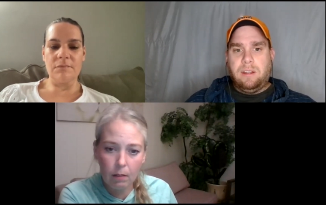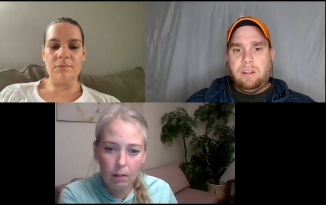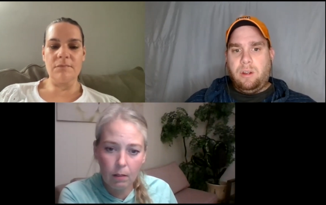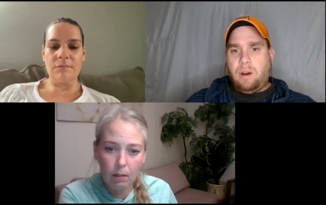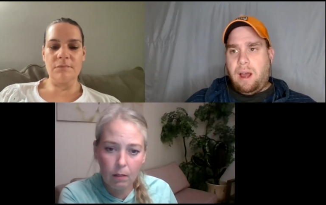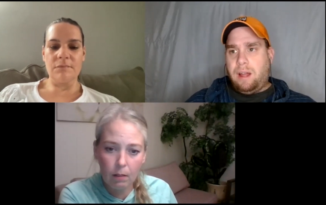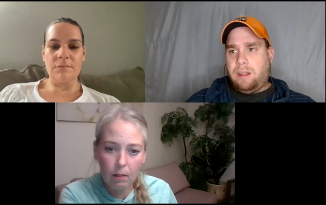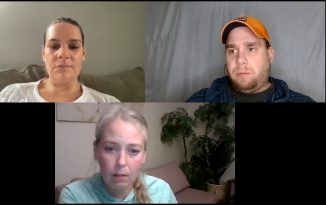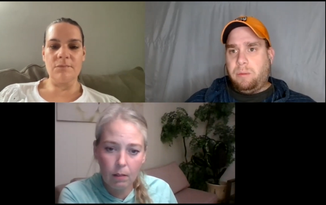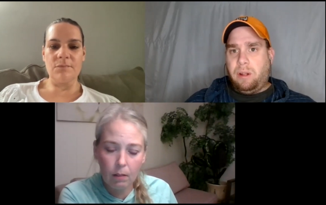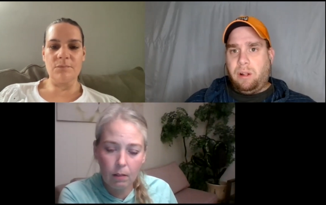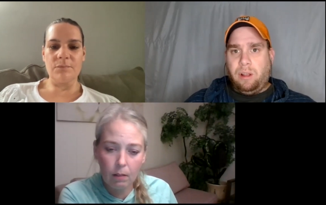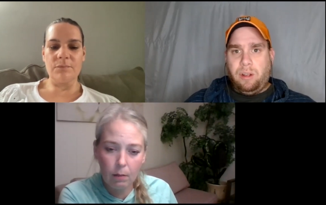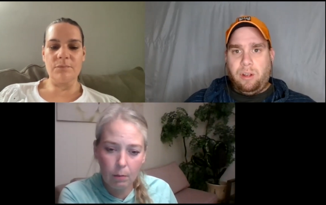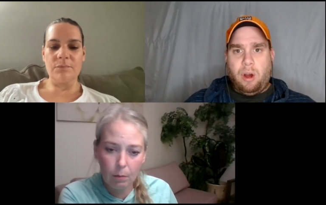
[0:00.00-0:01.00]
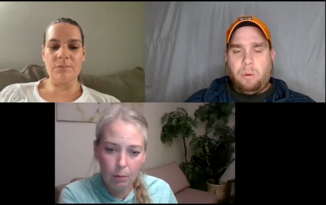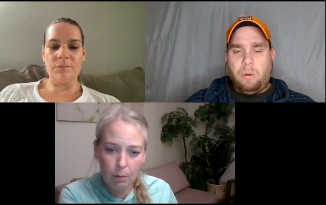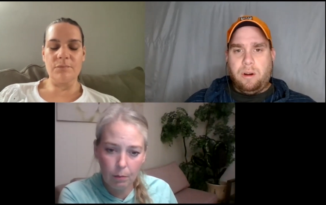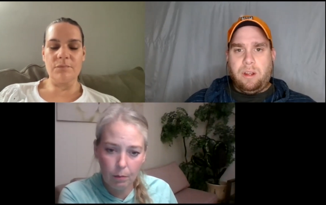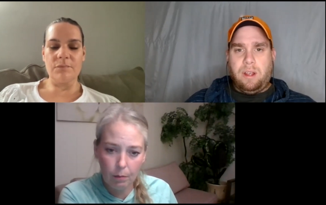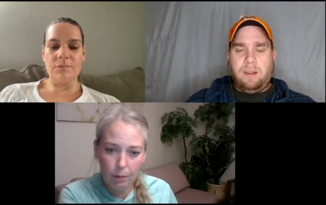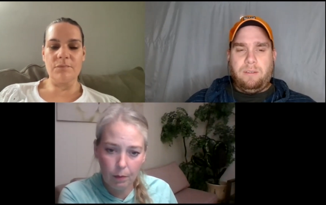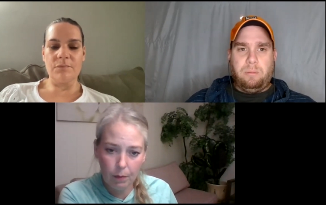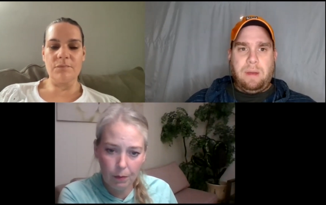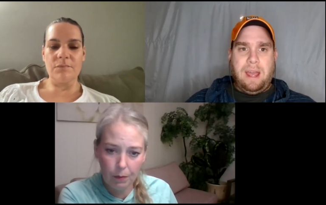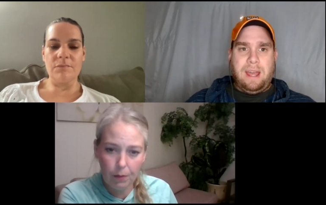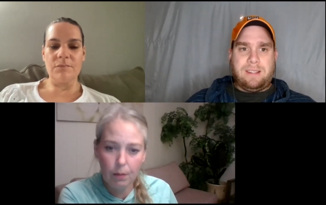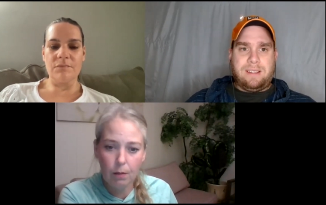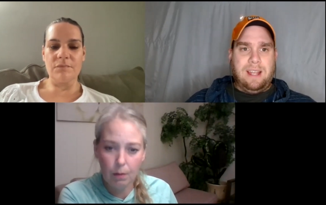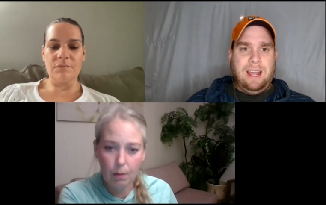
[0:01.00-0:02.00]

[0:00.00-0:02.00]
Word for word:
Speaker 1: You're out in the middle of nowhere. You haven't passed